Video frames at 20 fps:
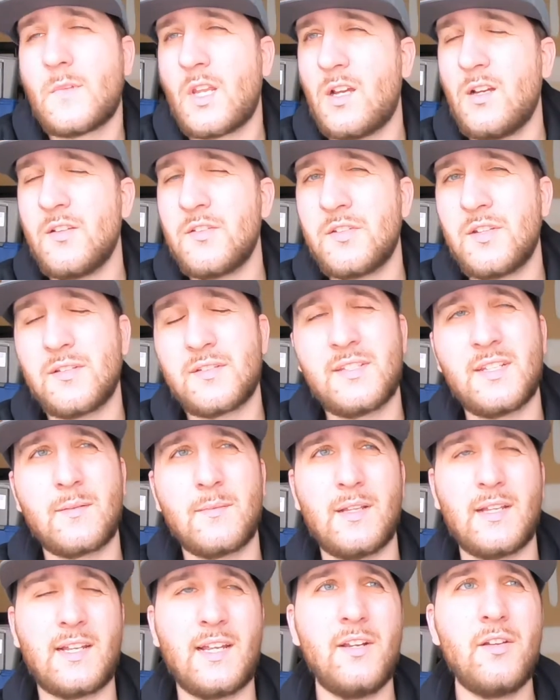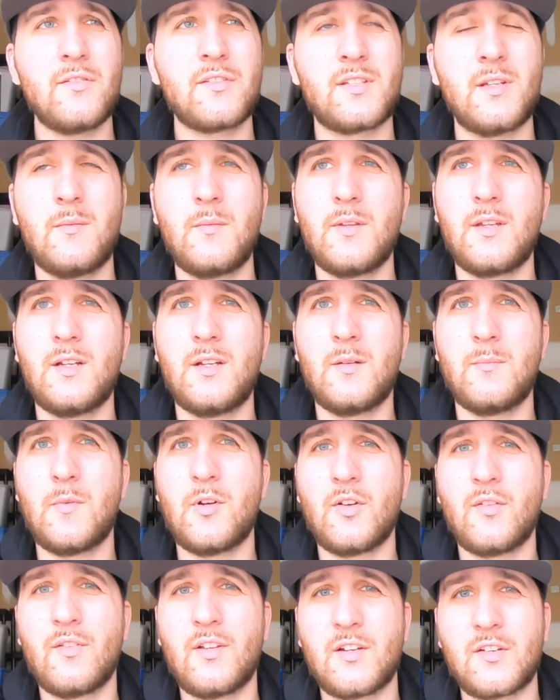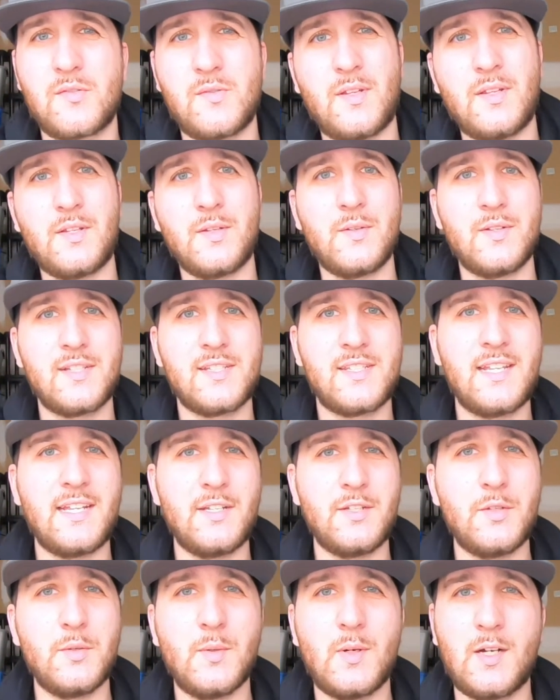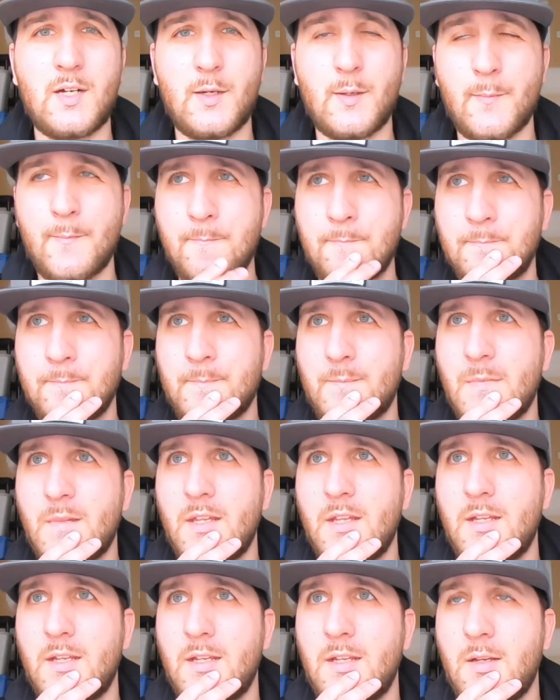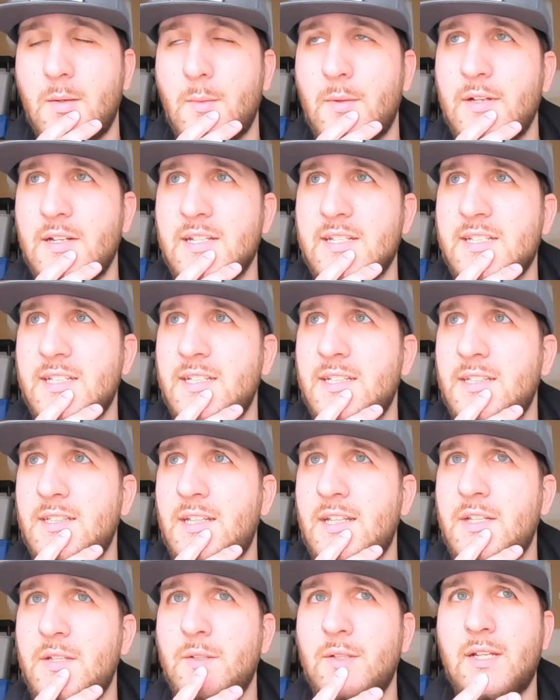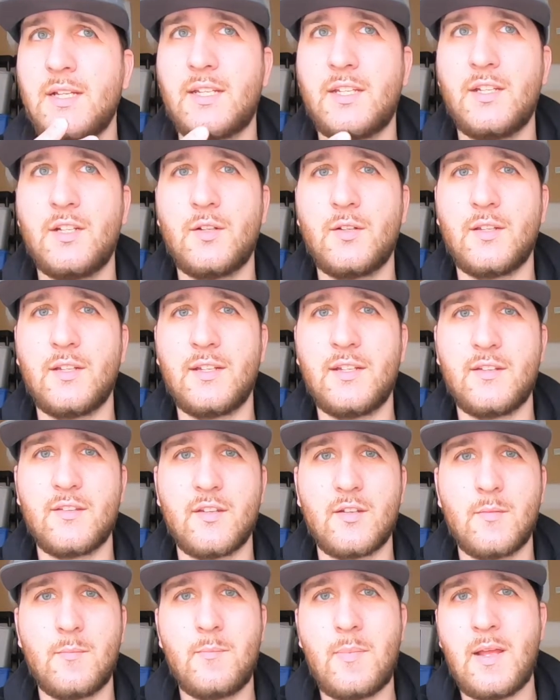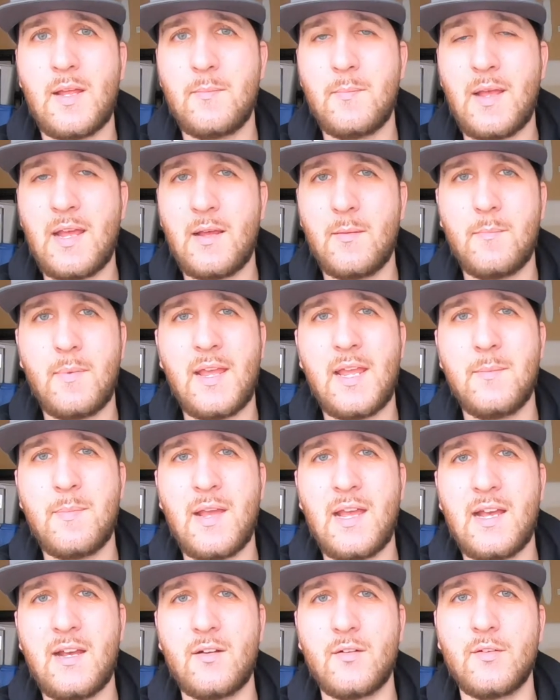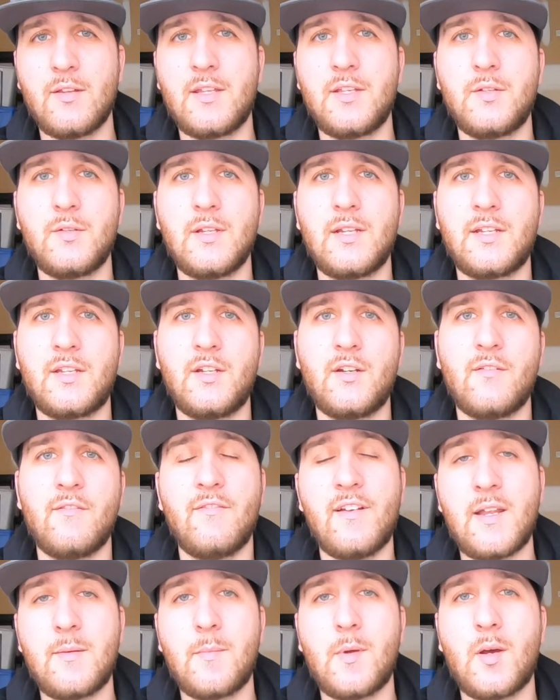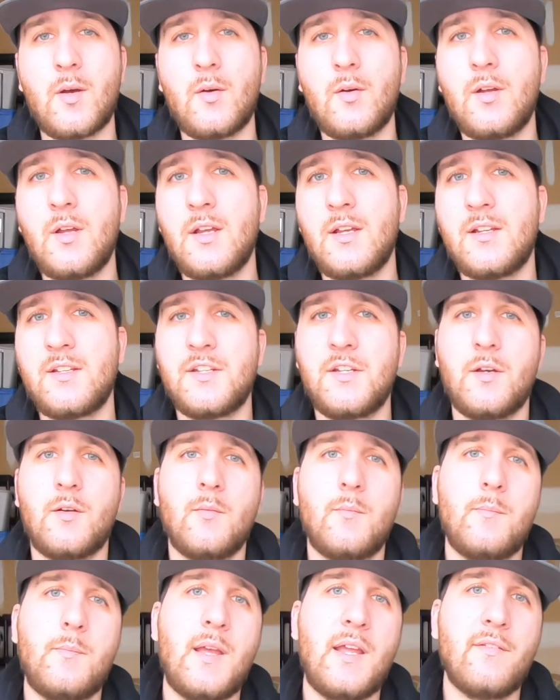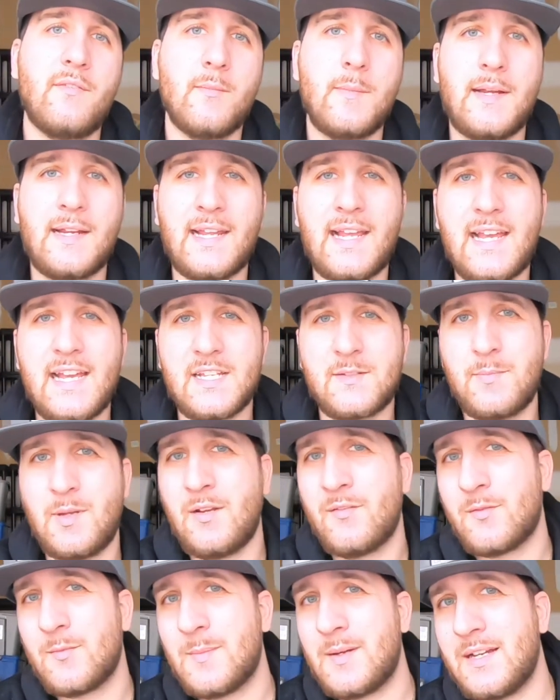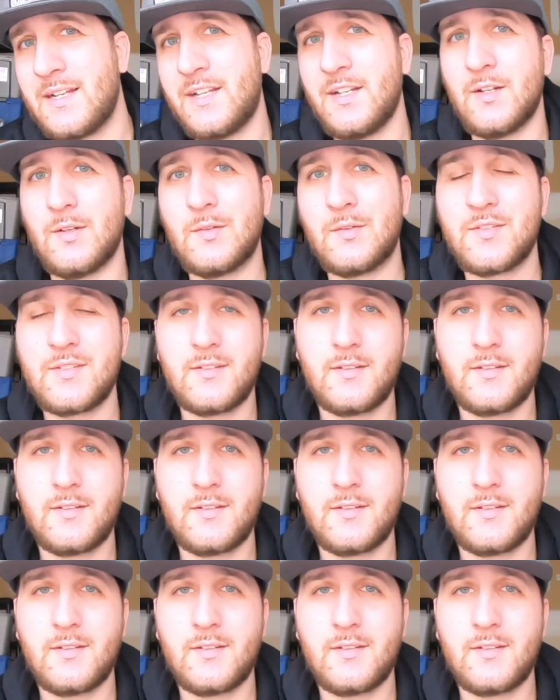Also, I was thinking, like, I know some of the motovloggers, what they do is they do, what is it? They do like, you know, like either PayPal or they do like, you know, Venmo, you know, pay for my gas, pay for my, you know,